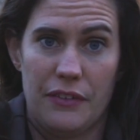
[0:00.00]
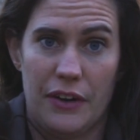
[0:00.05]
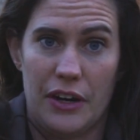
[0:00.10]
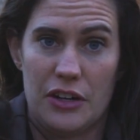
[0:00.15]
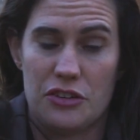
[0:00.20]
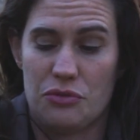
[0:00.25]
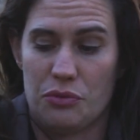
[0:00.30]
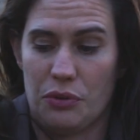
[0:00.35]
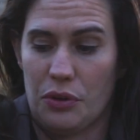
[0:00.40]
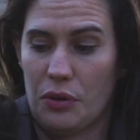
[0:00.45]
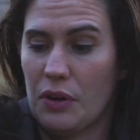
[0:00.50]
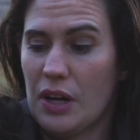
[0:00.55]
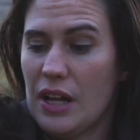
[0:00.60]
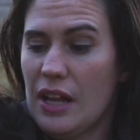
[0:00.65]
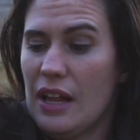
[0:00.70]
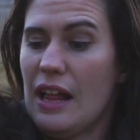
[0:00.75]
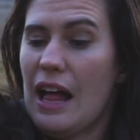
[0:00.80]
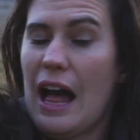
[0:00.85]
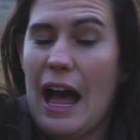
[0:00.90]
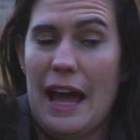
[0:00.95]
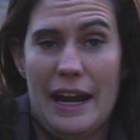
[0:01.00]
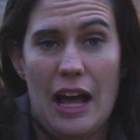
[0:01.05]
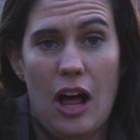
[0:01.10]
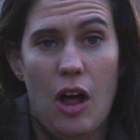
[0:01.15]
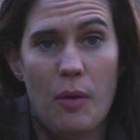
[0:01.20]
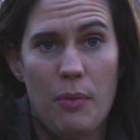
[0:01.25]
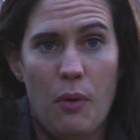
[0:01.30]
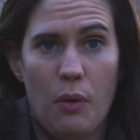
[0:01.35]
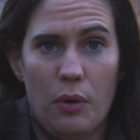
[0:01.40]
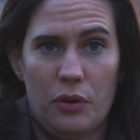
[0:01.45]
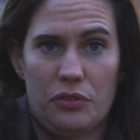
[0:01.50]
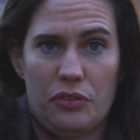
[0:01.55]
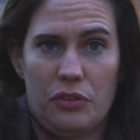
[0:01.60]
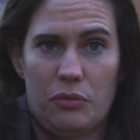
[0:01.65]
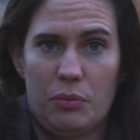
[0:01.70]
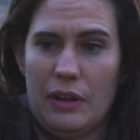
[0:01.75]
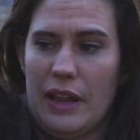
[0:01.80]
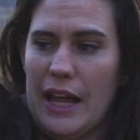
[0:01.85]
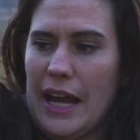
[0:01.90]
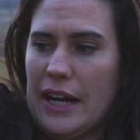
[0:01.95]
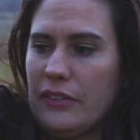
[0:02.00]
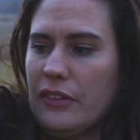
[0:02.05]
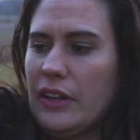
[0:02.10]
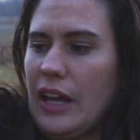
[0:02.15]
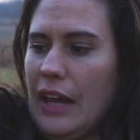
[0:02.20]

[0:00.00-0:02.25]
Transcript: very true and help horses relax.